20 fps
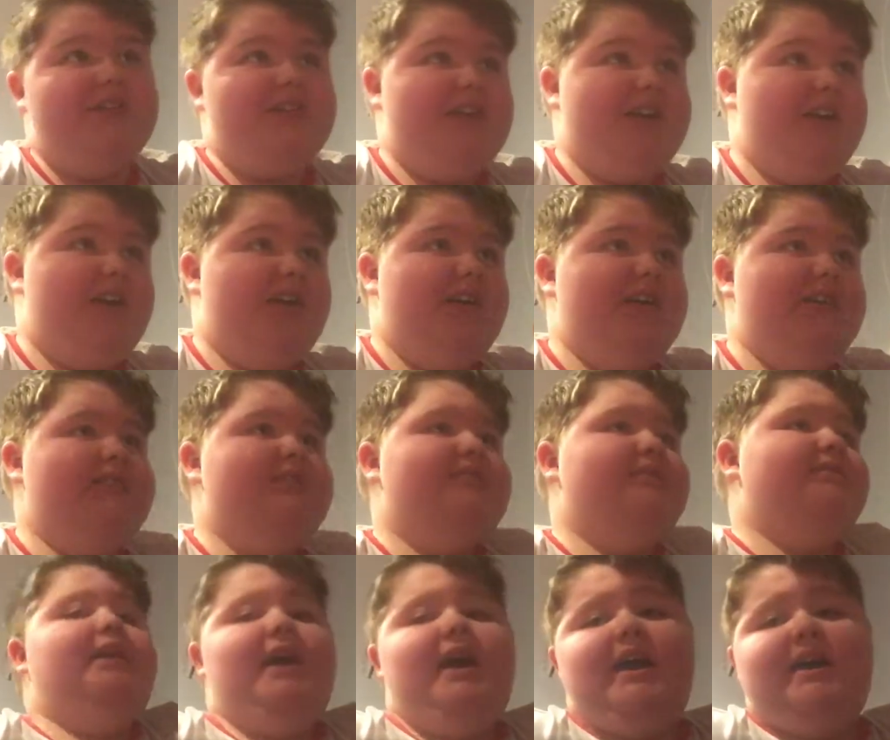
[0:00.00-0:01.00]
early
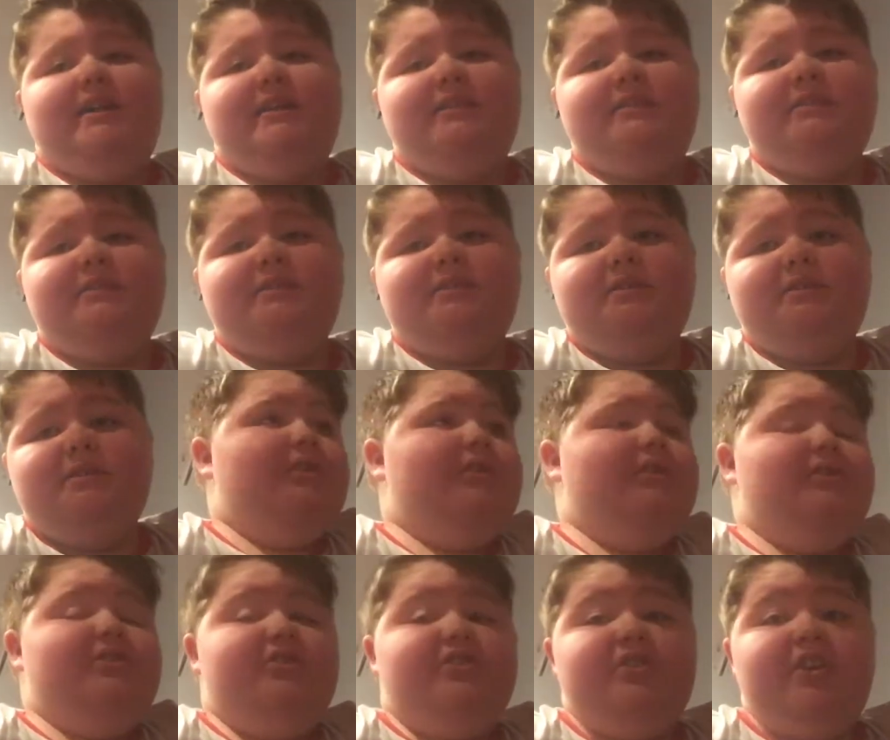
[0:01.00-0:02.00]
guys. And I'm
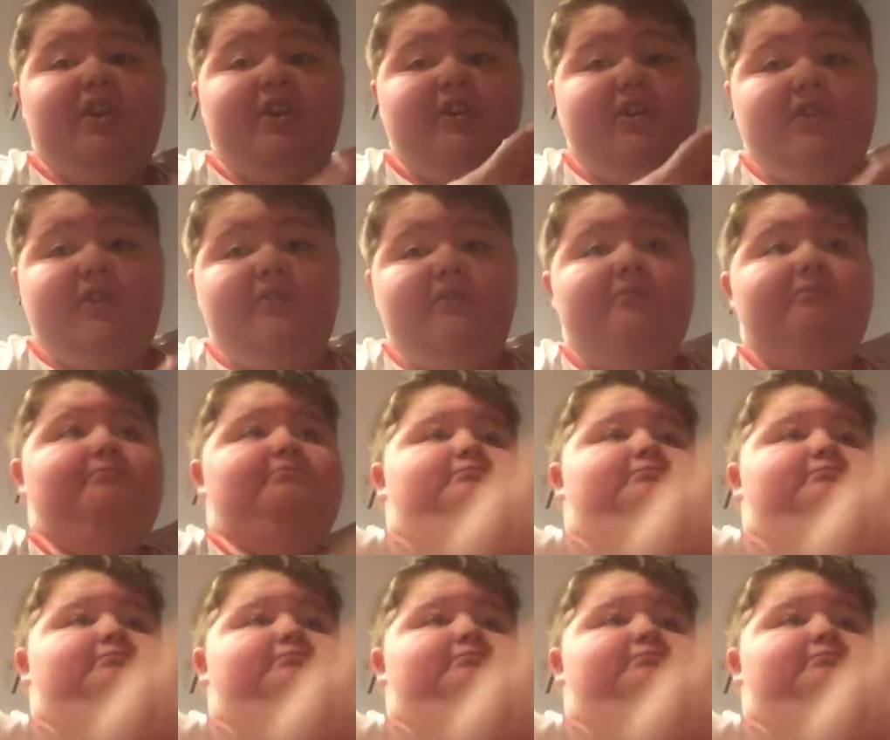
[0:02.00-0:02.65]
going to show you,